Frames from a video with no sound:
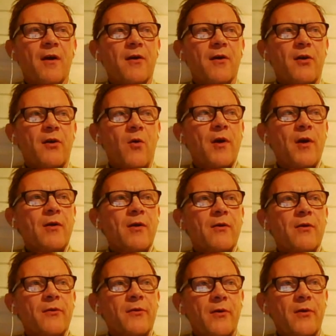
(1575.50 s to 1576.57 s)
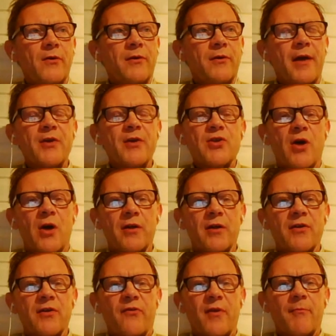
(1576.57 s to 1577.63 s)
going on like a charter
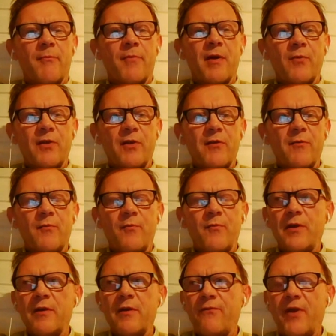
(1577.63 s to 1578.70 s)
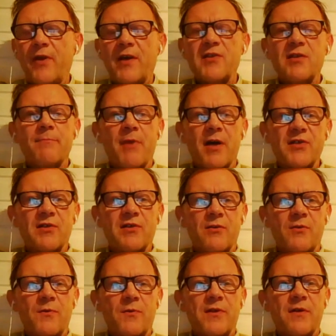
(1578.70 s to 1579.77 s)
trip and with the fixed bus
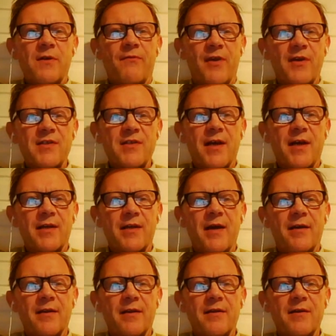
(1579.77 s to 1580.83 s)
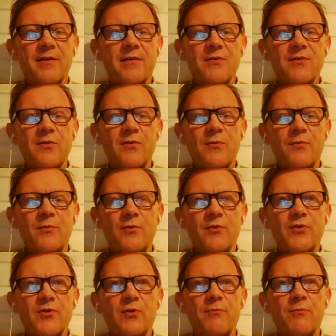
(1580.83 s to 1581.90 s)
tours and things like that, and there's you
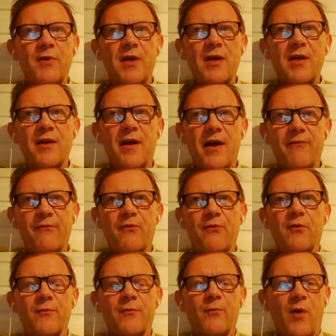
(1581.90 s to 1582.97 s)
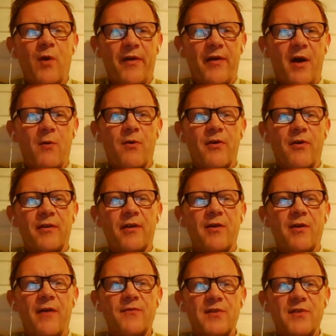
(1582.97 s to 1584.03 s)
should be there for 1 hour and then
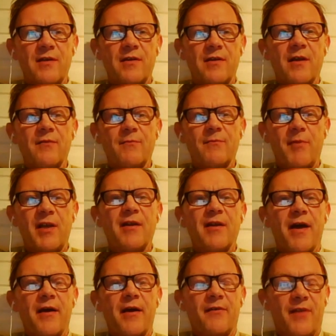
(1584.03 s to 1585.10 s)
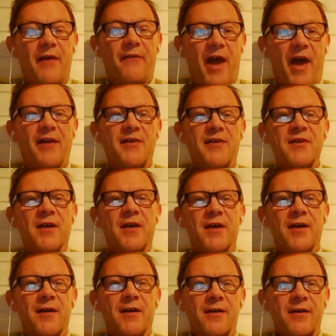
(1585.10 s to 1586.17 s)
you have been there, done that,
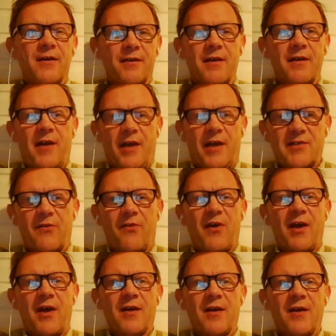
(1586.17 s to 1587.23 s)
and then next thing.